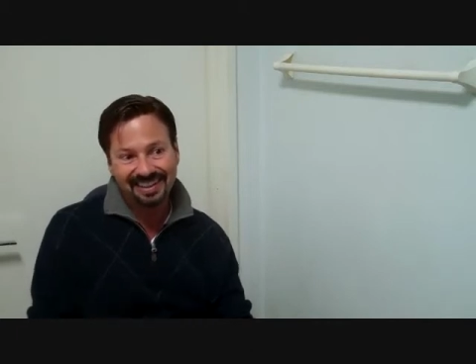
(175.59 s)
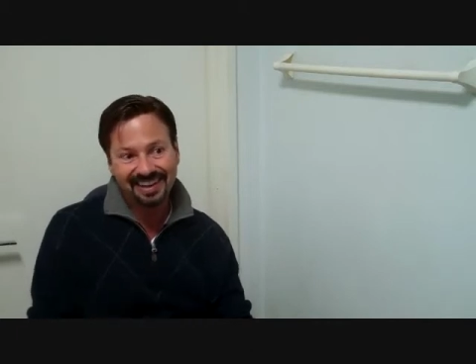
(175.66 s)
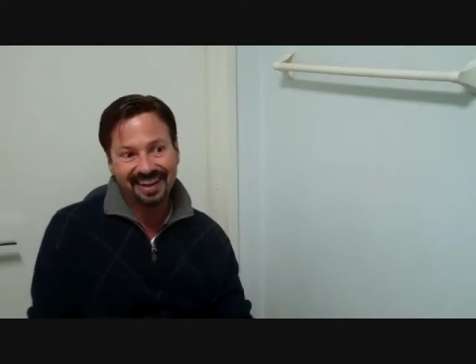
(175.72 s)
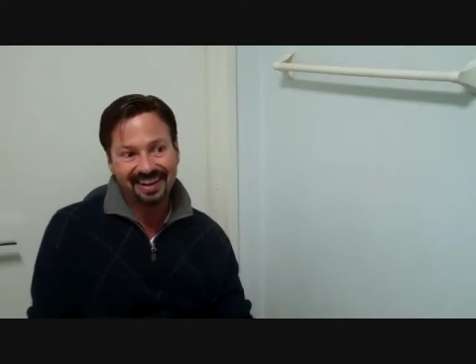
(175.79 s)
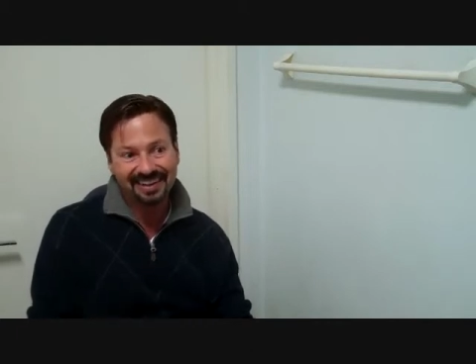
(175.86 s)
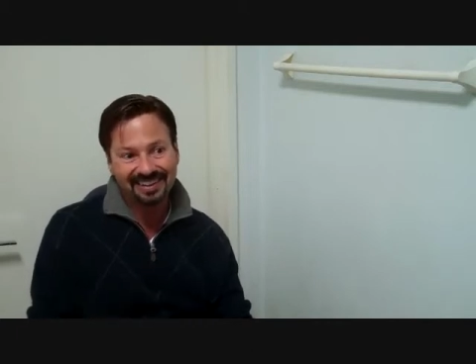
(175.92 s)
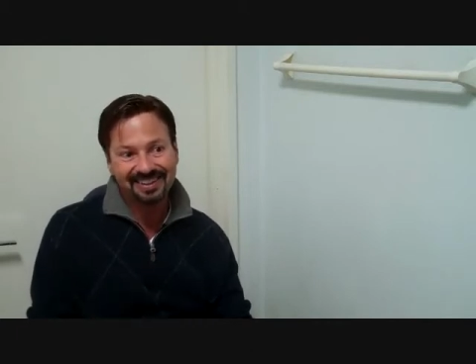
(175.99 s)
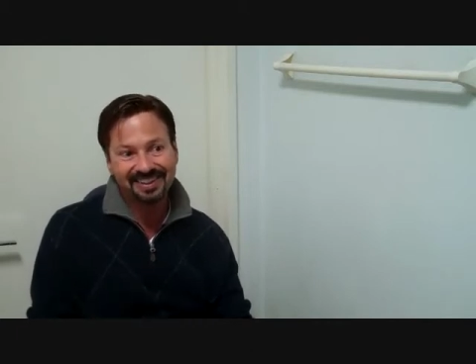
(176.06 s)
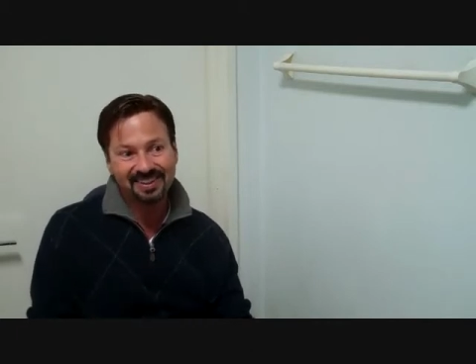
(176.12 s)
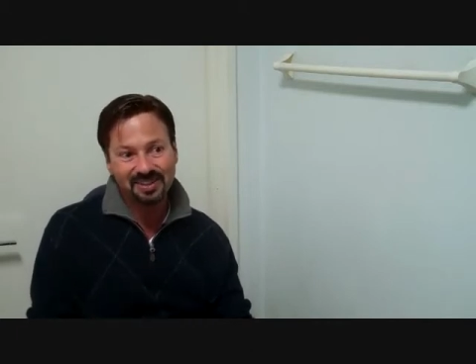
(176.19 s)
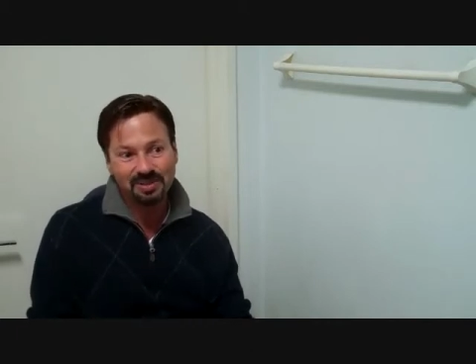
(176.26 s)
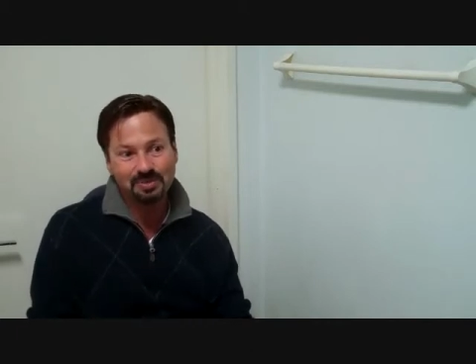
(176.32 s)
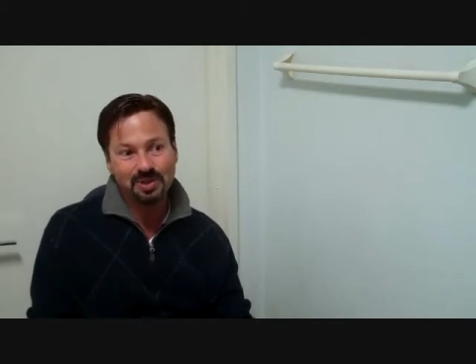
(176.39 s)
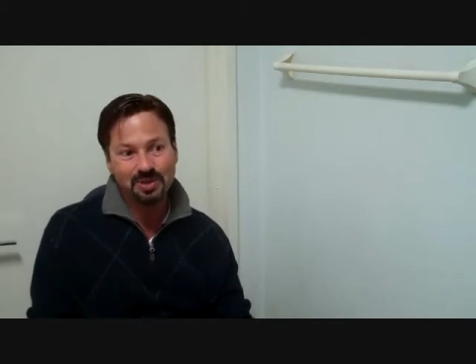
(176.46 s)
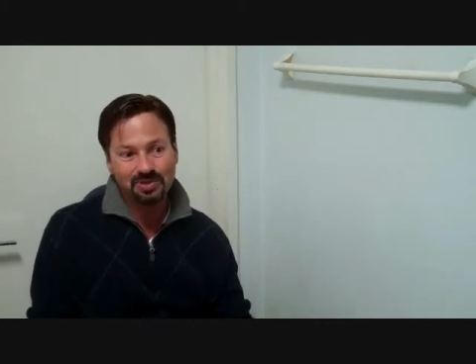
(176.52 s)
Hagen
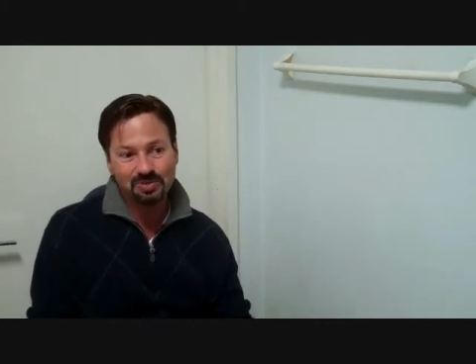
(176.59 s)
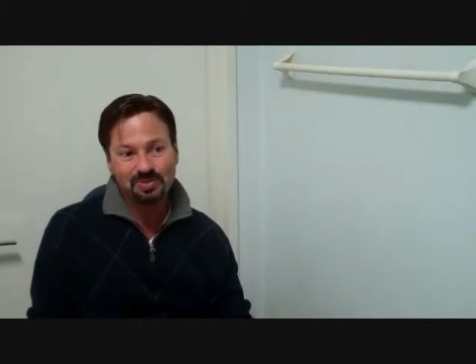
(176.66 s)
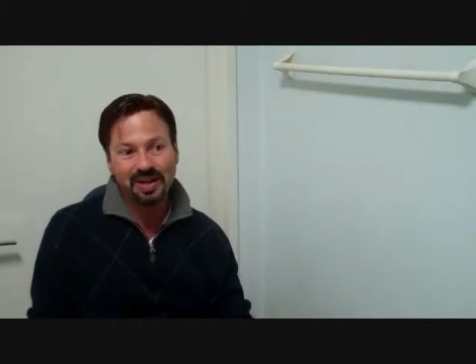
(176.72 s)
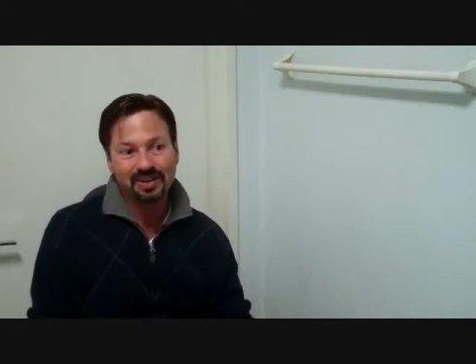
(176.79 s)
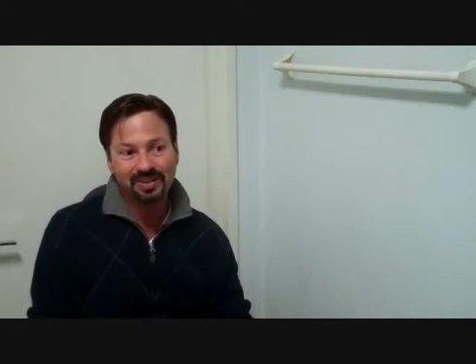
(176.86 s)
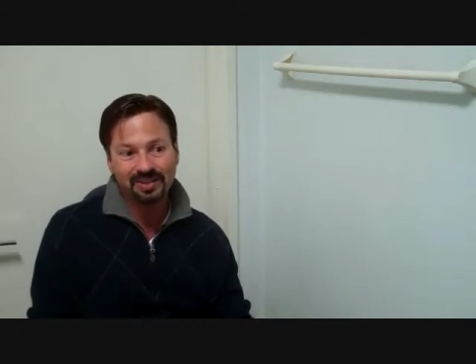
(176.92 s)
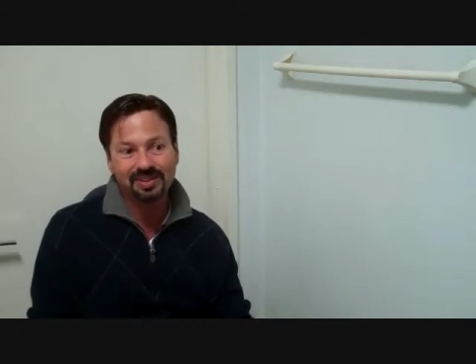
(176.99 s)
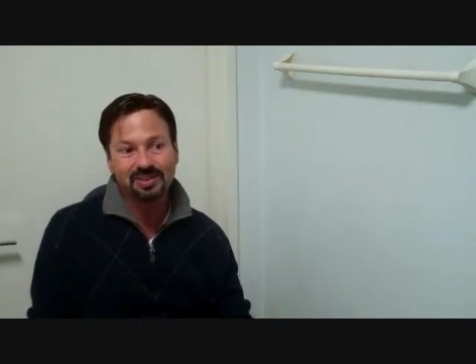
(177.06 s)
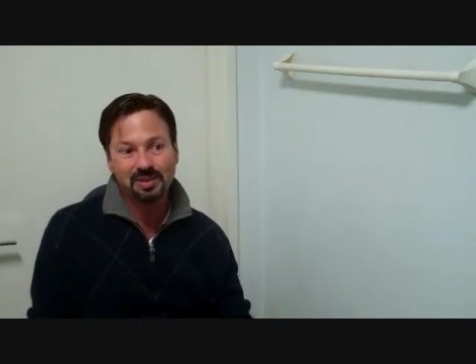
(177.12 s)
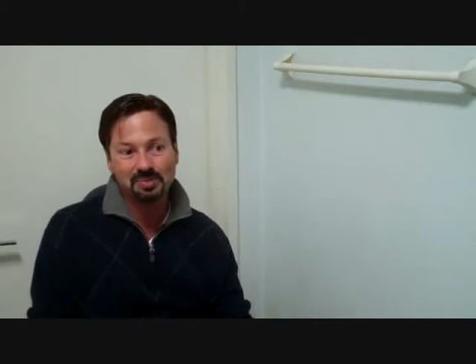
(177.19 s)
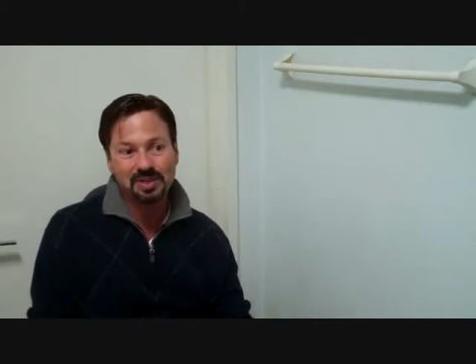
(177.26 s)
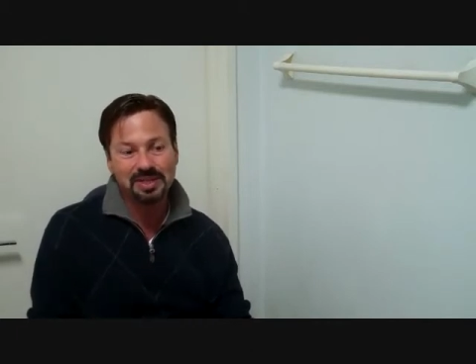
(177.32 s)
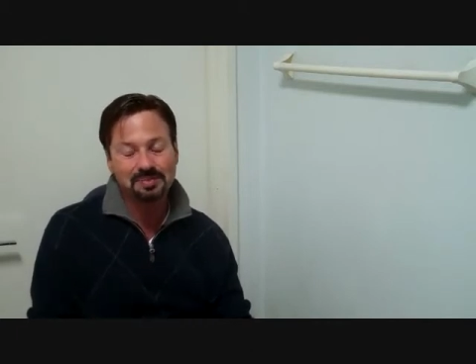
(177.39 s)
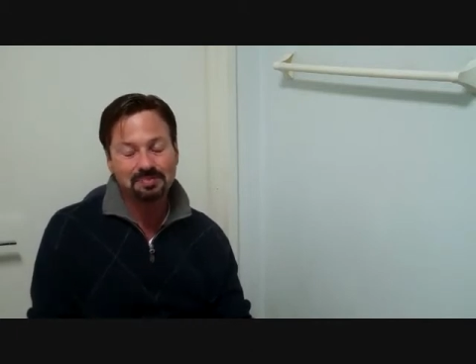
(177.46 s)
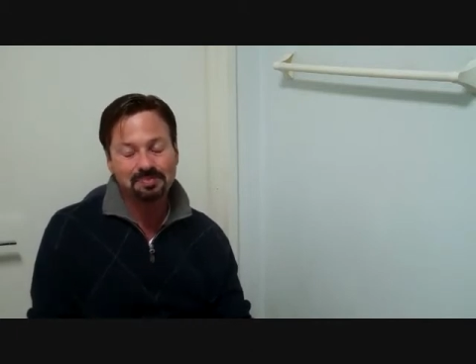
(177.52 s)
learned the most from Harold
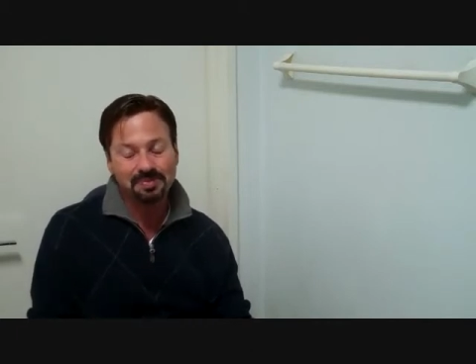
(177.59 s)
Clurman.